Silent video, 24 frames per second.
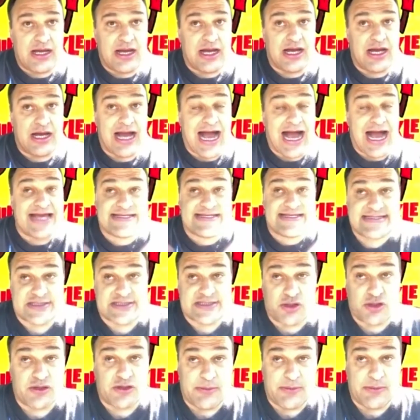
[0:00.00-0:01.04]
I
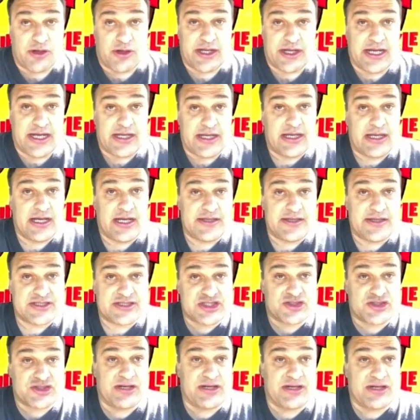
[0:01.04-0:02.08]
storyboarded the
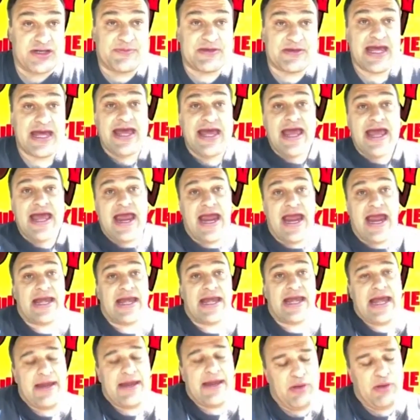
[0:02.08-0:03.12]
script.
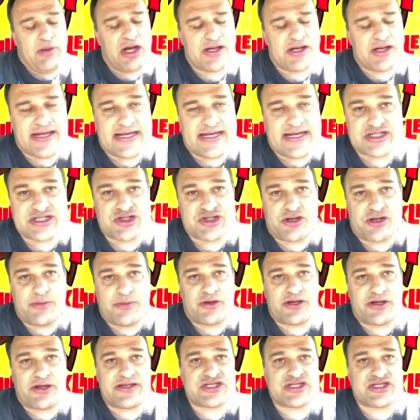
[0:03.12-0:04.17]
And part of like
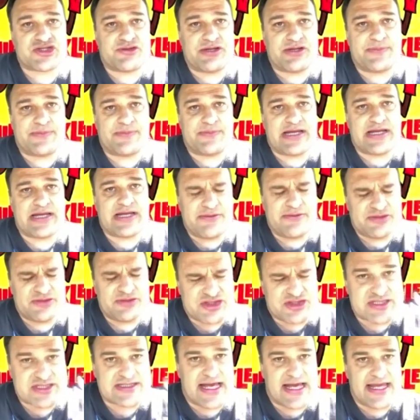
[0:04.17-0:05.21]
storyboarding the script, I was
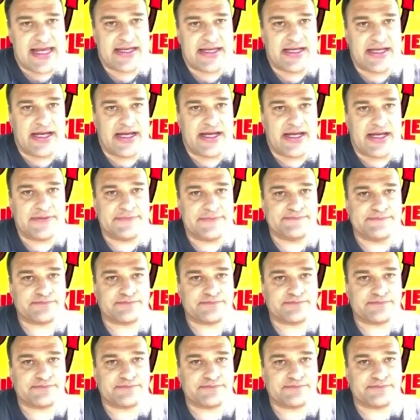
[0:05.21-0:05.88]
just like, I